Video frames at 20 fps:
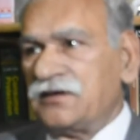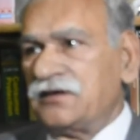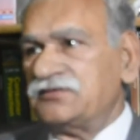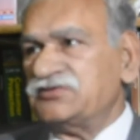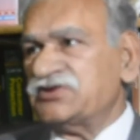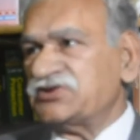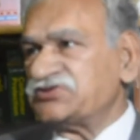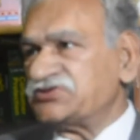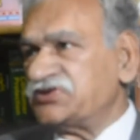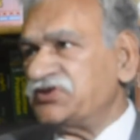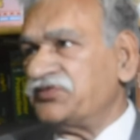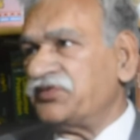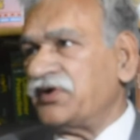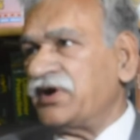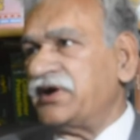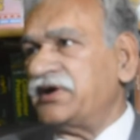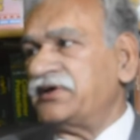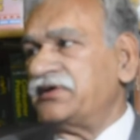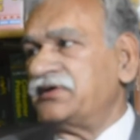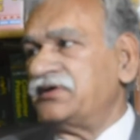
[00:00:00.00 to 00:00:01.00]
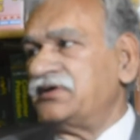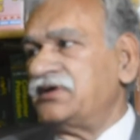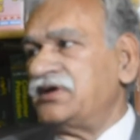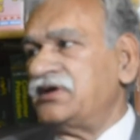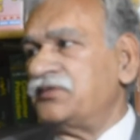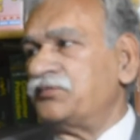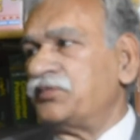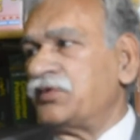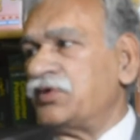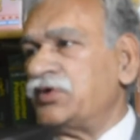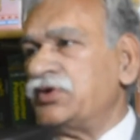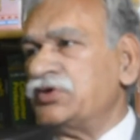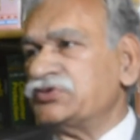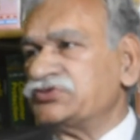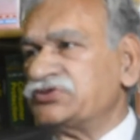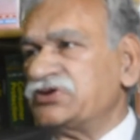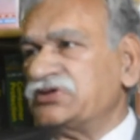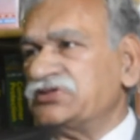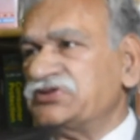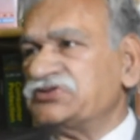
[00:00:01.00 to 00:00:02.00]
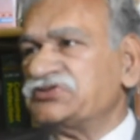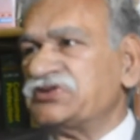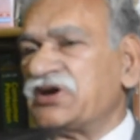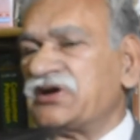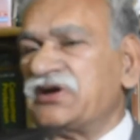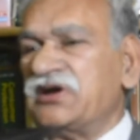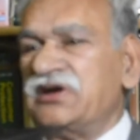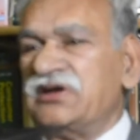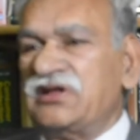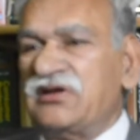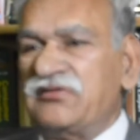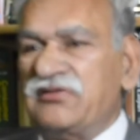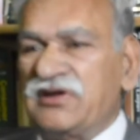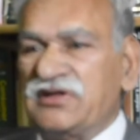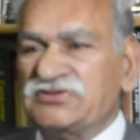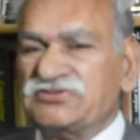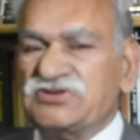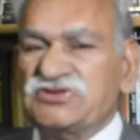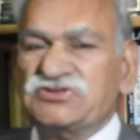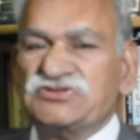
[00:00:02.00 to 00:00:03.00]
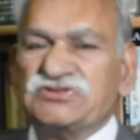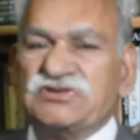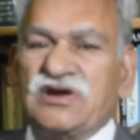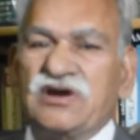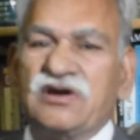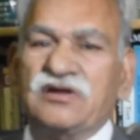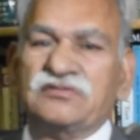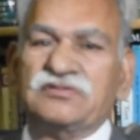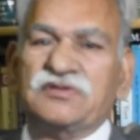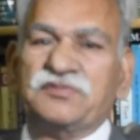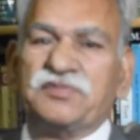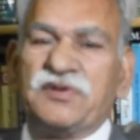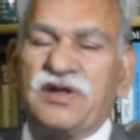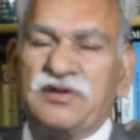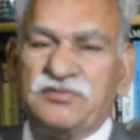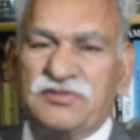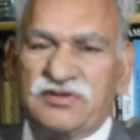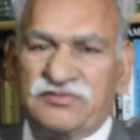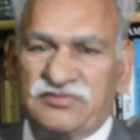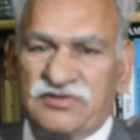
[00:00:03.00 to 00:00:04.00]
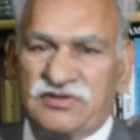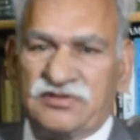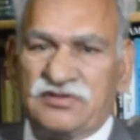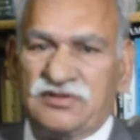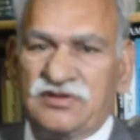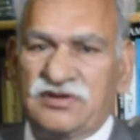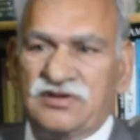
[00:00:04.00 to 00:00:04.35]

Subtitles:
justified in producing the secondary evidence instead of the primary one,